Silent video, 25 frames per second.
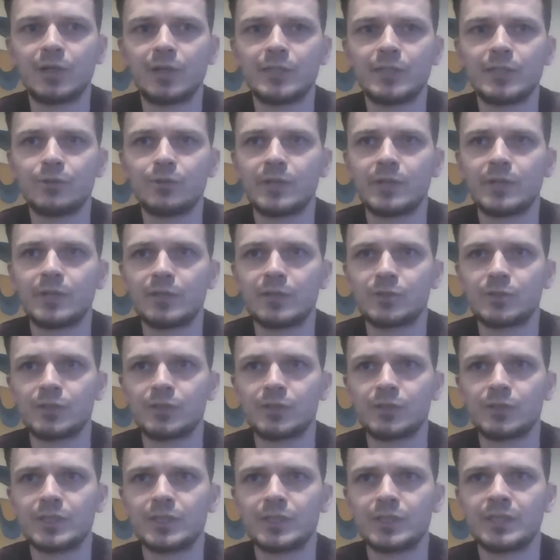early
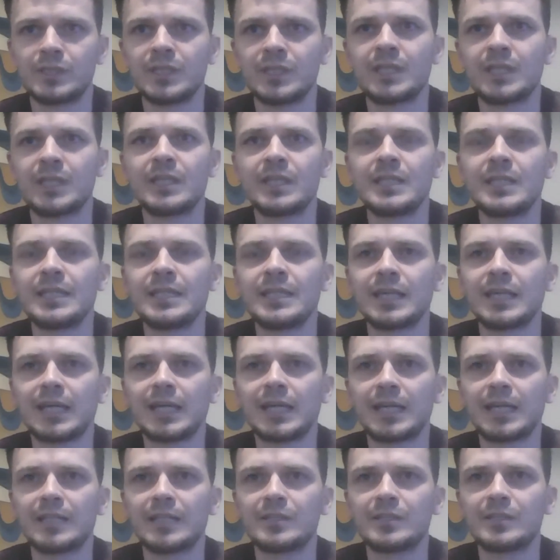2000.
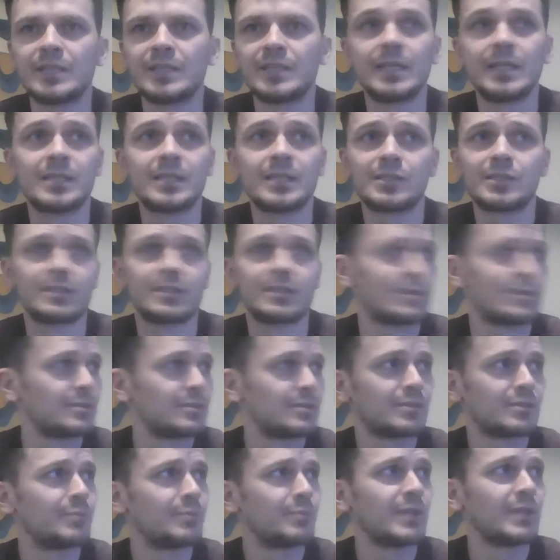And he has
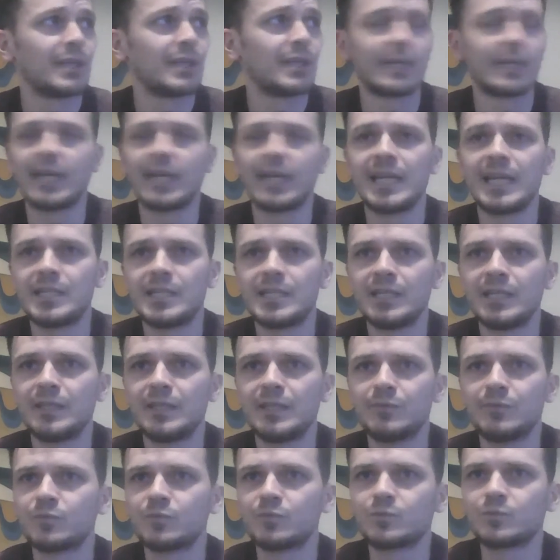something like
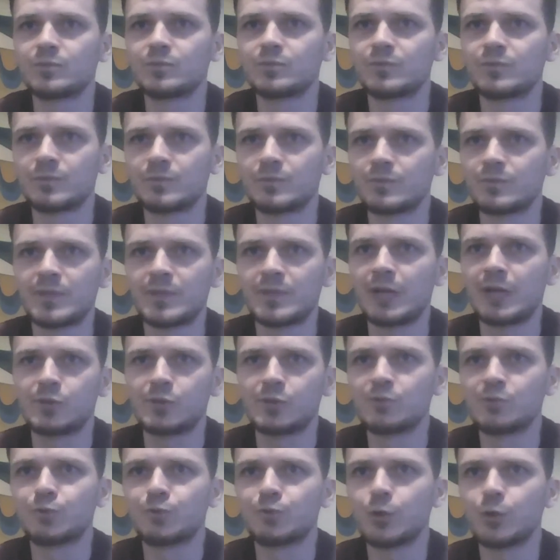
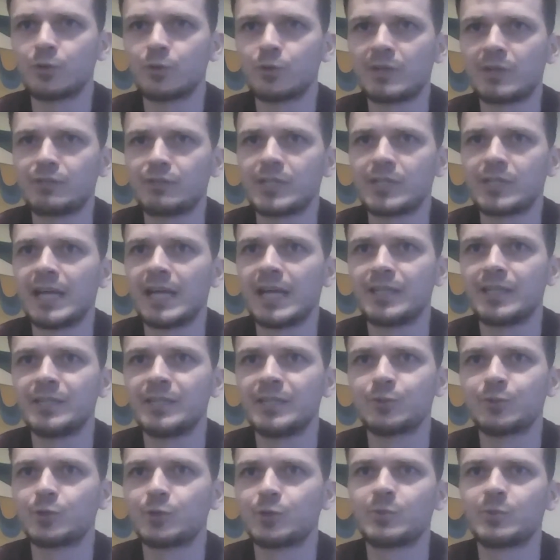80,000 photographs scanned
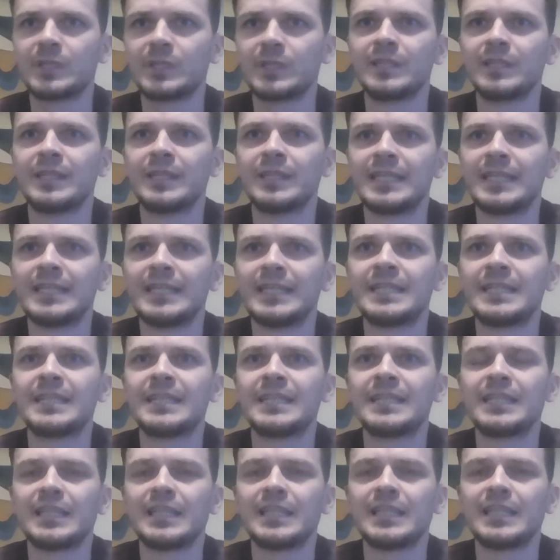in or something.
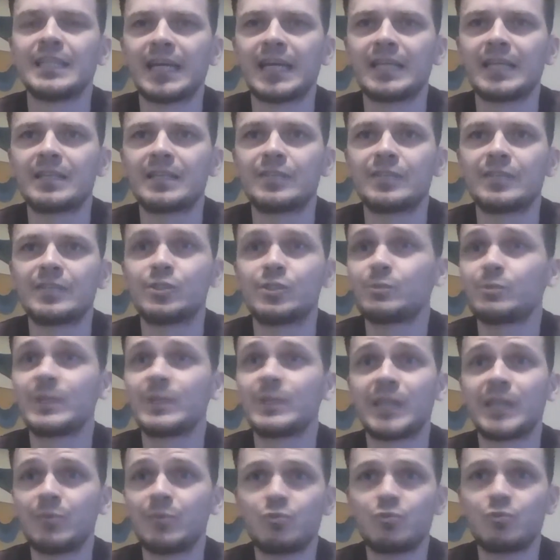And I just
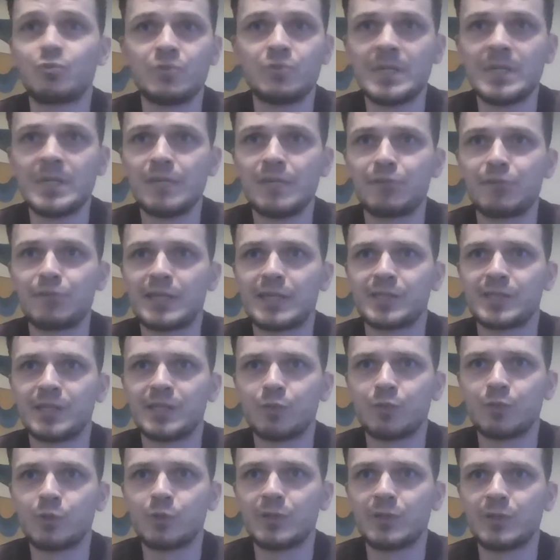became really
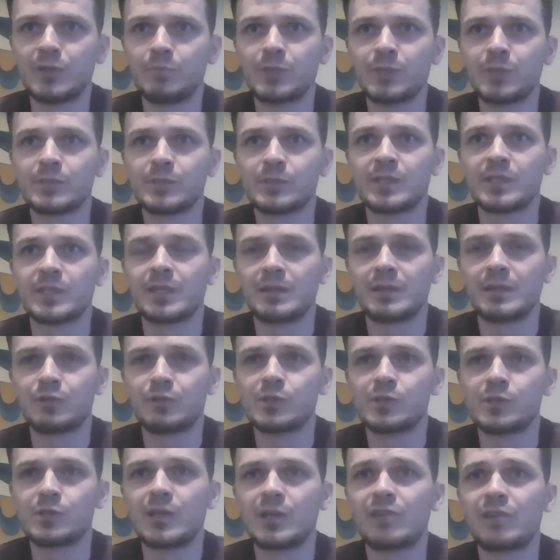fascinated with them, because
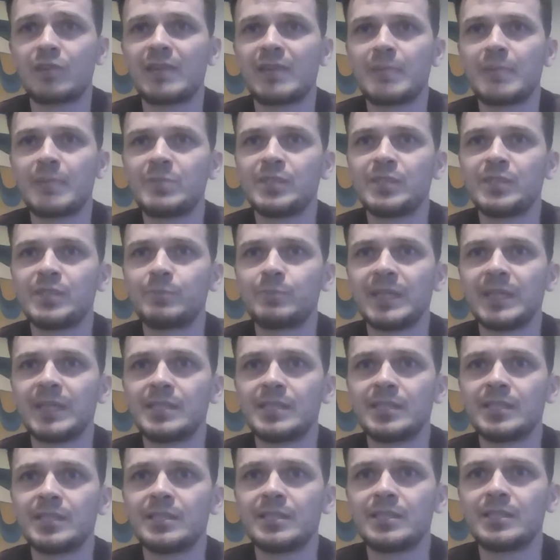there was a lot of empty
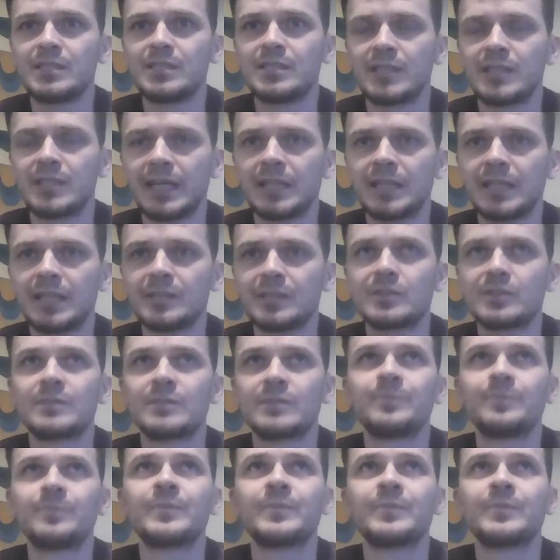spaces. And